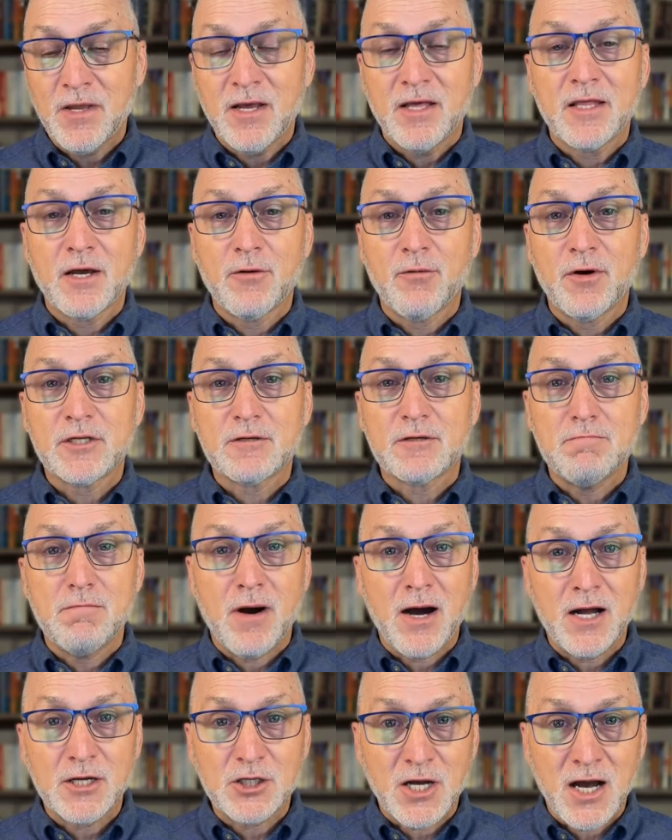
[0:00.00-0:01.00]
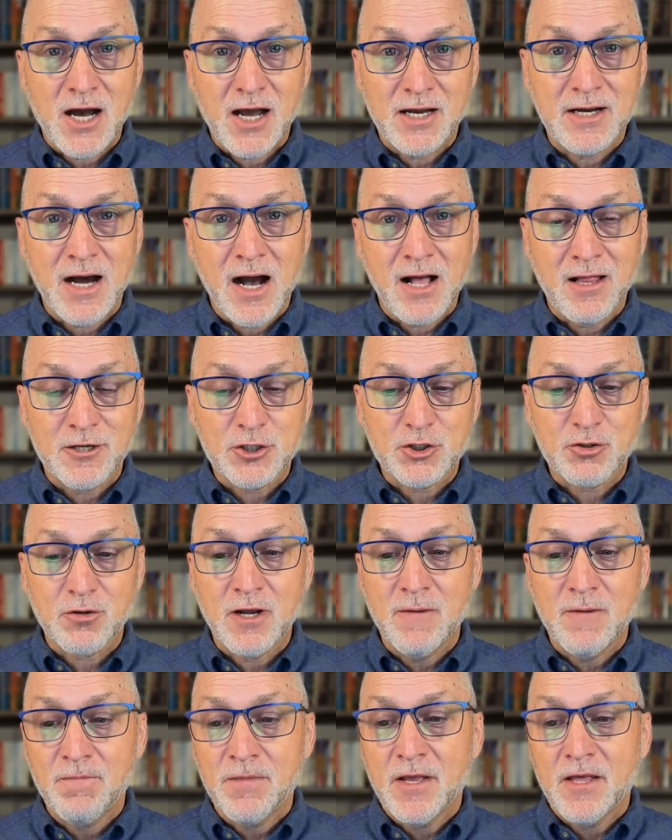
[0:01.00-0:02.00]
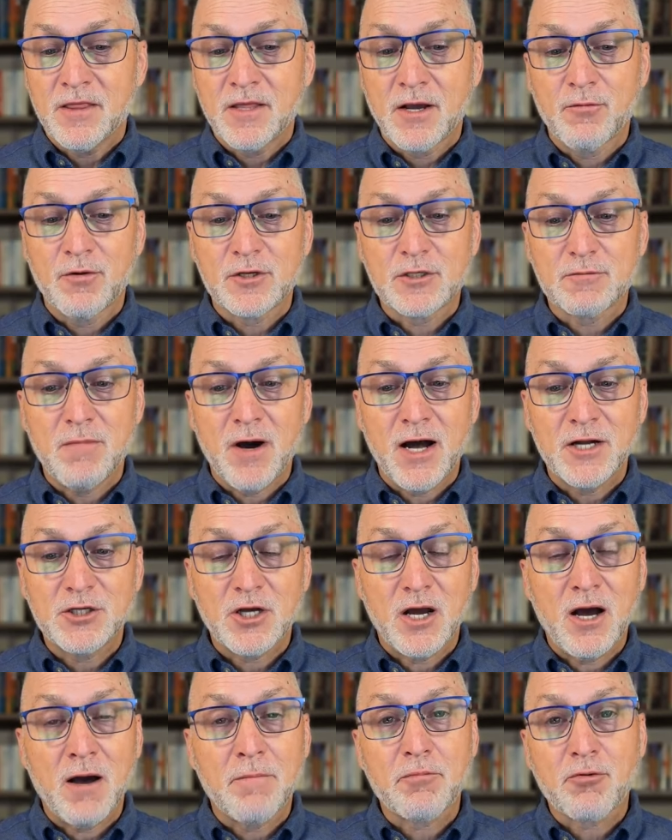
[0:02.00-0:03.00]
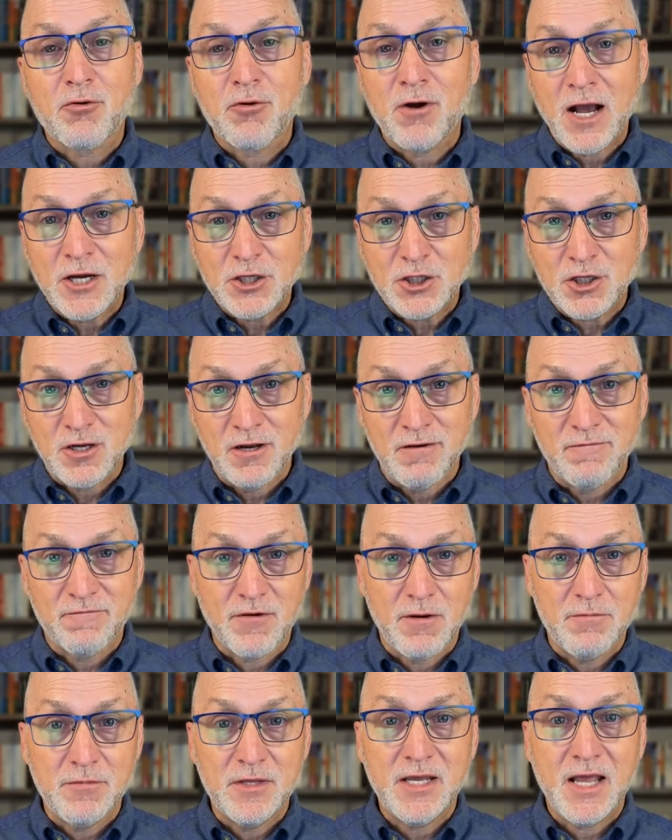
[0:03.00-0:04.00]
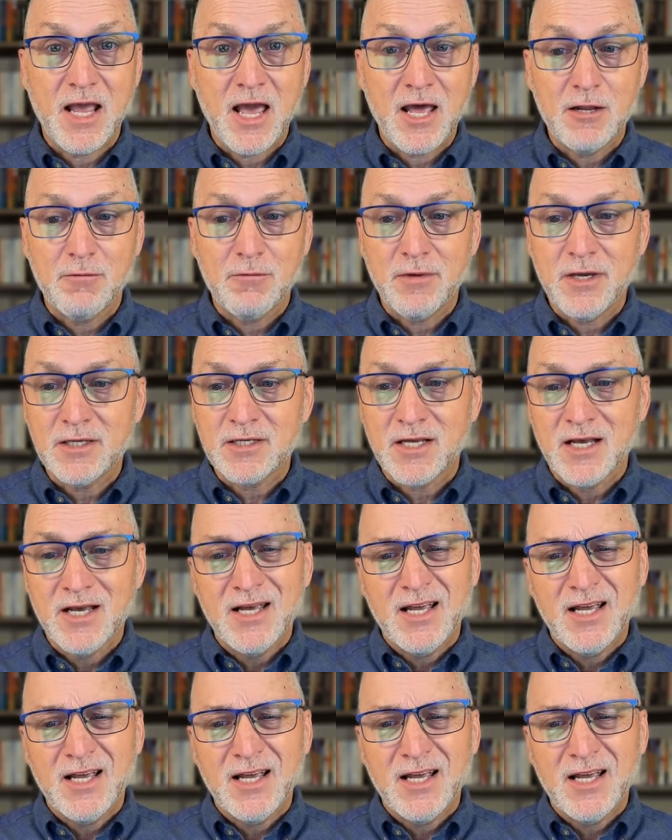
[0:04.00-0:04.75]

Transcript: There was much idolatry. There was much oppression from the enemies,